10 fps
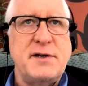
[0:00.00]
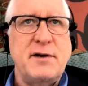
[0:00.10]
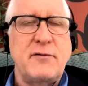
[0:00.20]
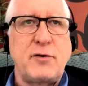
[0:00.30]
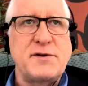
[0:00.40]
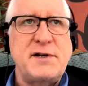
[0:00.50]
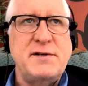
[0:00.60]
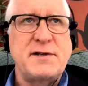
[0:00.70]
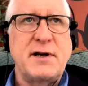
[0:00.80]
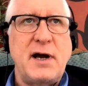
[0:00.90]
And of course,
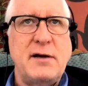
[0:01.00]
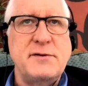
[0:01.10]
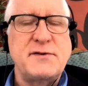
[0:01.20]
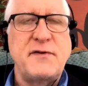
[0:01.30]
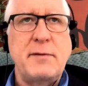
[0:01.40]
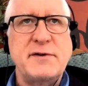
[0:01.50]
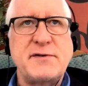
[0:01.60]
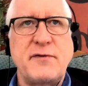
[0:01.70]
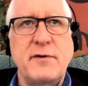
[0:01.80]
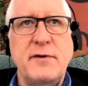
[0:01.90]
he's the guy who's famous
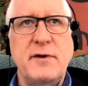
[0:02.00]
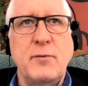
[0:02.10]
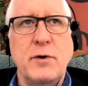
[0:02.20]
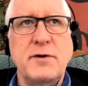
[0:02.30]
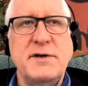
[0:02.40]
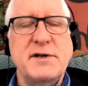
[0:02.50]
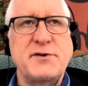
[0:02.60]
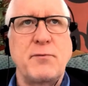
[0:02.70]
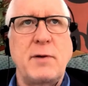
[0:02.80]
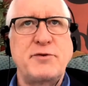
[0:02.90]
for the word
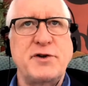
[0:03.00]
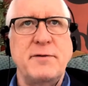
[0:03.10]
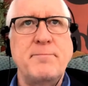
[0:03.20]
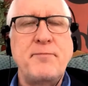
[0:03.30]
disruption.